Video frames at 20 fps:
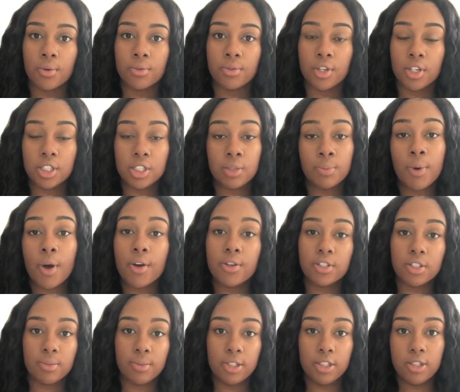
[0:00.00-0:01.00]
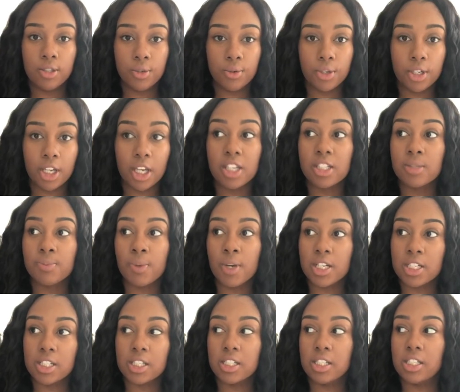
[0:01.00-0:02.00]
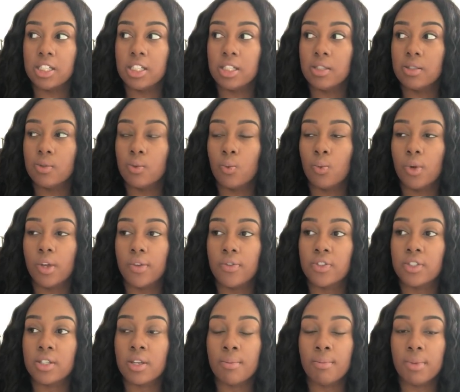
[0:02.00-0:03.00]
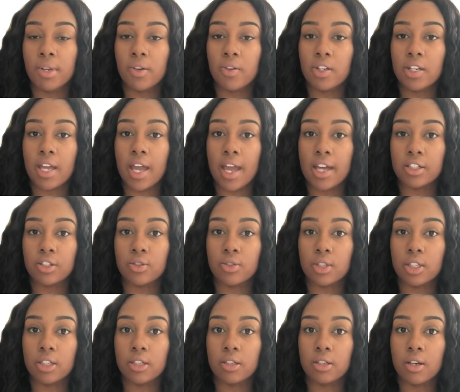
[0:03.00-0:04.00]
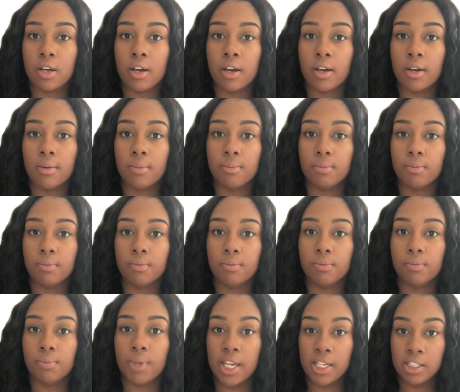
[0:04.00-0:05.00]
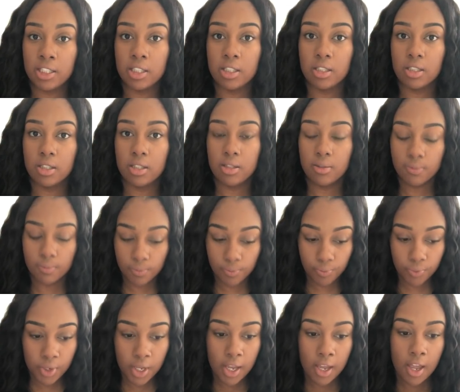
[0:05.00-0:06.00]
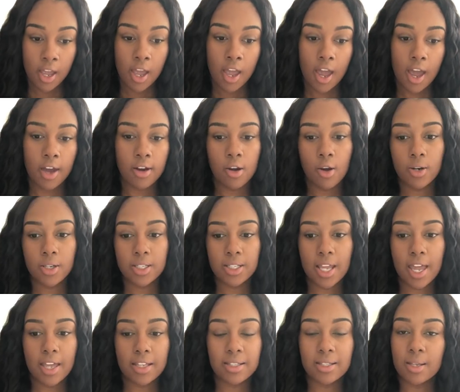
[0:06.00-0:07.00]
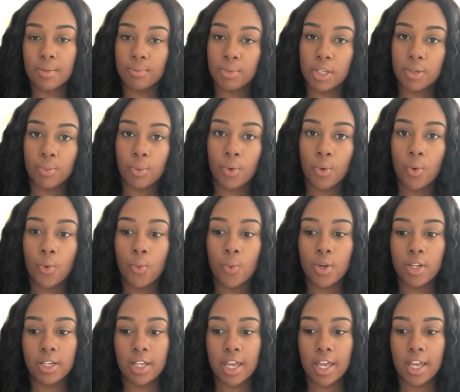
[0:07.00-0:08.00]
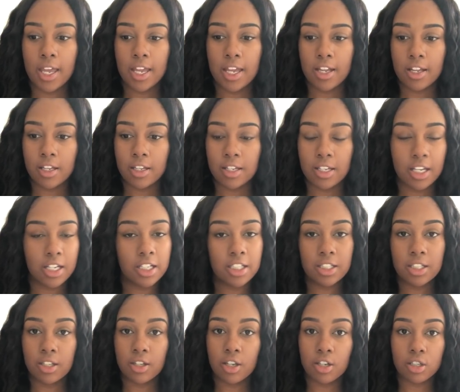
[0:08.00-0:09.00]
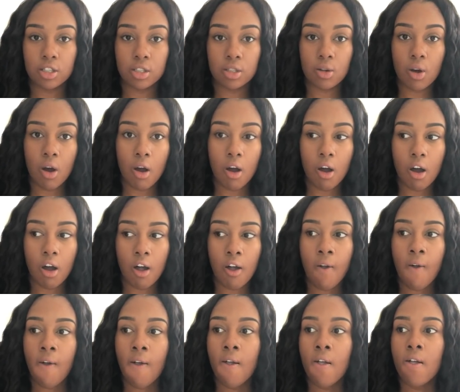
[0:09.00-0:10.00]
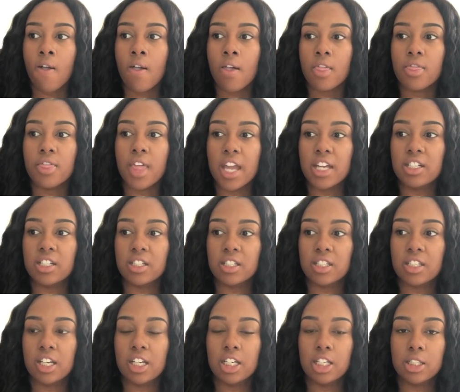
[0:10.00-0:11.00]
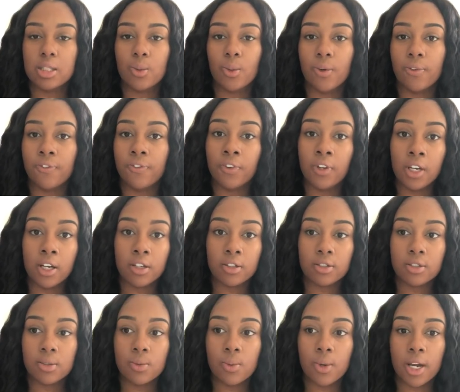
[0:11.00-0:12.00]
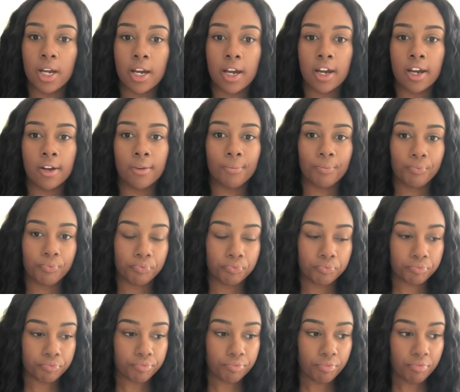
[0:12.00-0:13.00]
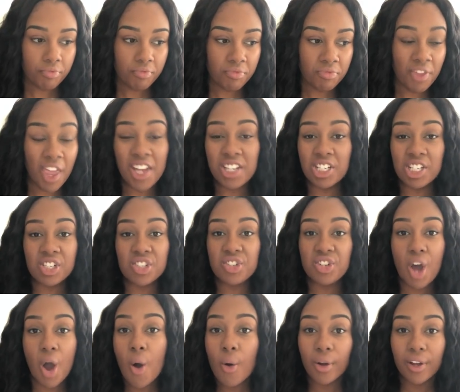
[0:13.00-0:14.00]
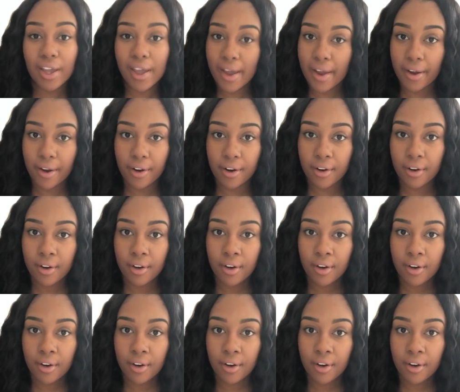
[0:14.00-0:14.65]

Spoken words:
they're supposed to be doing, especially with some bariatric patients. I noticed that some people, when they get into their stall, they just get into a flunk to where they just don't care,